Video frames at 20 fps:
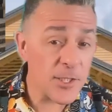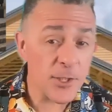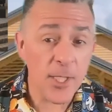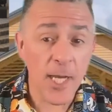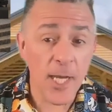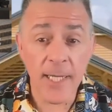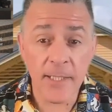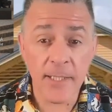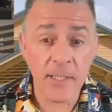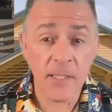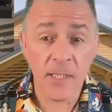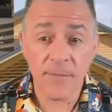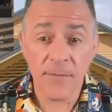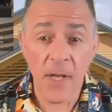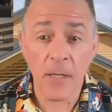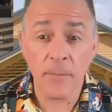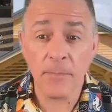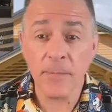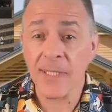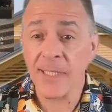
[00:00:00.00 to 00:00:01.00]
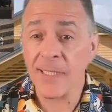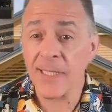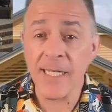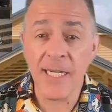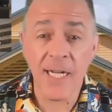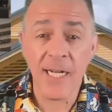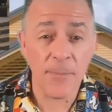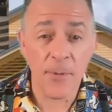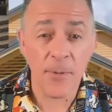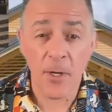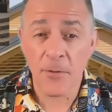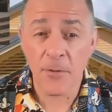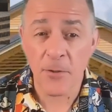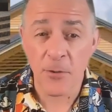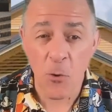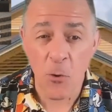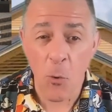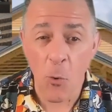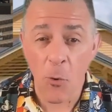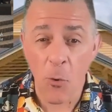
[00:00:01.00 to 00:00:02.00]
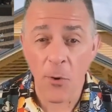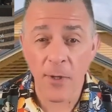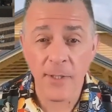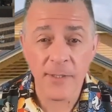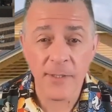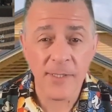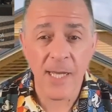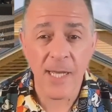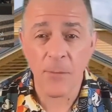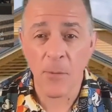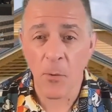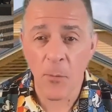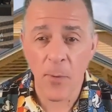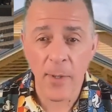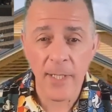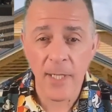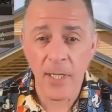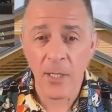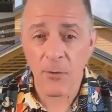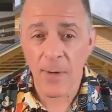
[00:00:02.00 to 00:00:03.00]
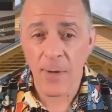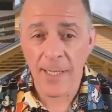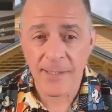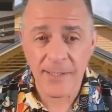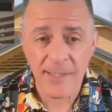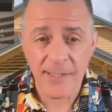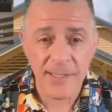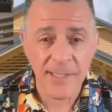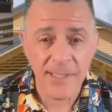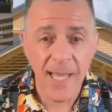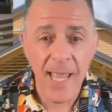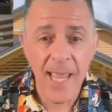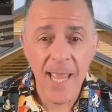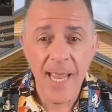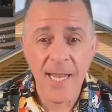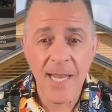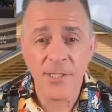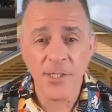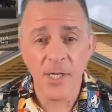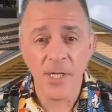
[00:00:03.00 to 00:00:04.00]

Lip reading: changes have helped clean up all the cords that were running across the stage.